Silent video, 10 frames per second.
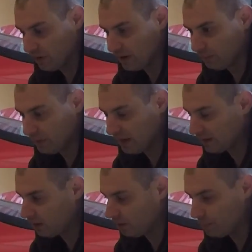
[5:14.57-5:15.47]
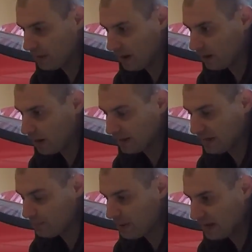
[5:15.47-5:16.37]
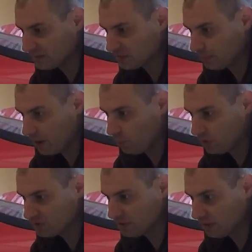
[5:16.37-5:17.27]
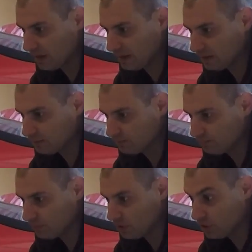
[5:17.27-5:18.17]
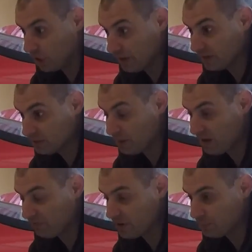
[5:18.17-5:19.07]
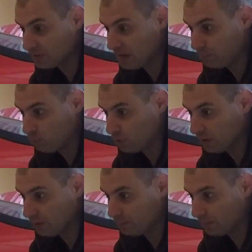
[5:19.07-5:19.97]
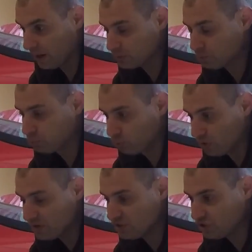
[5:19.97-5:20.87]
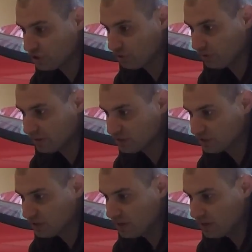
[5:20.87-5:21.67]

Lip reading: And I'm like, oh man, I can't pass this up. I wasn't like gunning to buy a Viper at that point, but I was pretty serious.